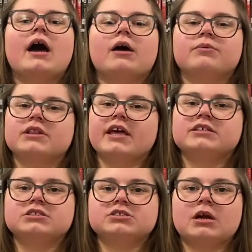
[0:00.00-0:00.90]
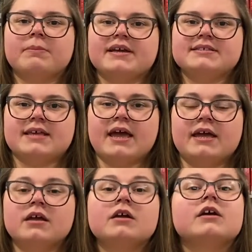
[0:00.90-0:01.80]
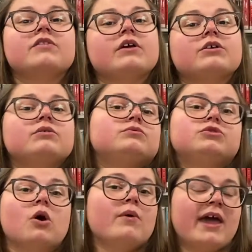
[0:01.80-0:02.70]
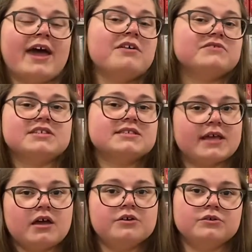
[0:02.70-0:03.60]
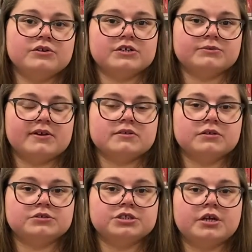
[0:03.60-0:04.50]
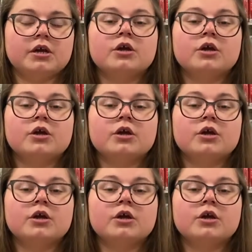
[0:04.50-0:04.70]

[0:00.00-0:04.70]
I would like to start by saying that you don't have to set a New Year's resolution.